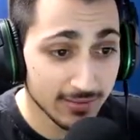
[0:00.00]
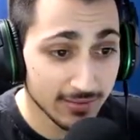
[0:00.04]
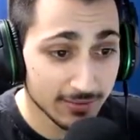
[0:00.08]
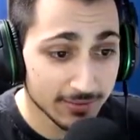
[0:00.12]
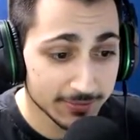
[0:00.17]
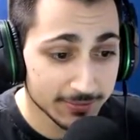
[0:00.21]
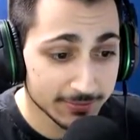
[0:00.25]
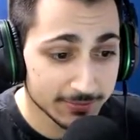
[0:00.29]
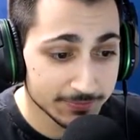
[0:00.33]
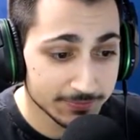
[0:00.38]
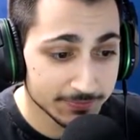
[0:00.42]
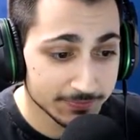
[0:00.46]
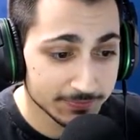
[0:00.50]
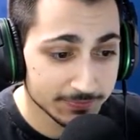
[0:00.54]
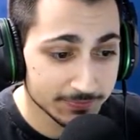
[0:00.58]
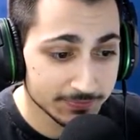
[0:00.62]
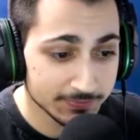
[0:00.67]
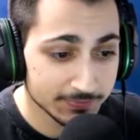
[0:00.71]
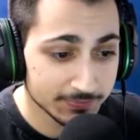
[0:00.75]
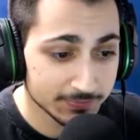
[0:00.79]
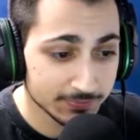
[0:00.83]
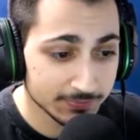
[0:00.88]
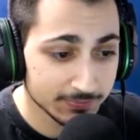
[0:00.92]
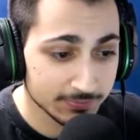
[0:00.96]

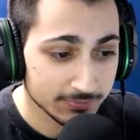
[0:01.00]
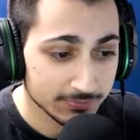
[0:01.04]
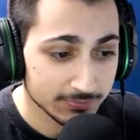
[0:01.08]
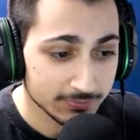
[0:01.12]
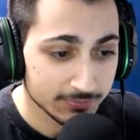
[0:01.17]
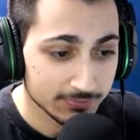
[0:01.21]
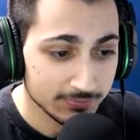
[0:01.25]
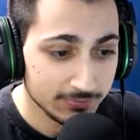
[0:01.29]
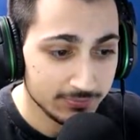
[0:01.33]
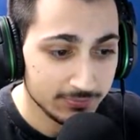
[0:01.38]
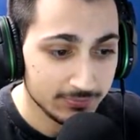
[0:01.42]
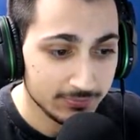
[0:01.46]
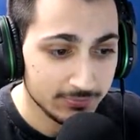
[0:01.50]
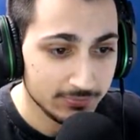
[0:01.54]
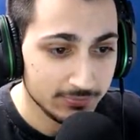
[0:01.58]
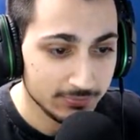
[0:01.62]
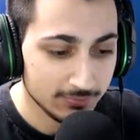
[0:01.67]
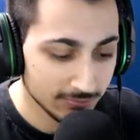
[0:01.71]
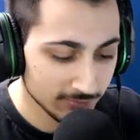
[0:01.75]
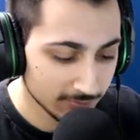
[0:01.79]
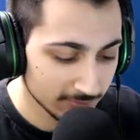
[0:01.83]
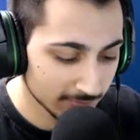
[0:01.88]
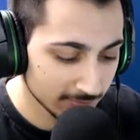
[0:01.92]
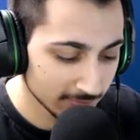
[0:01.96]
No one is speaking in this clip.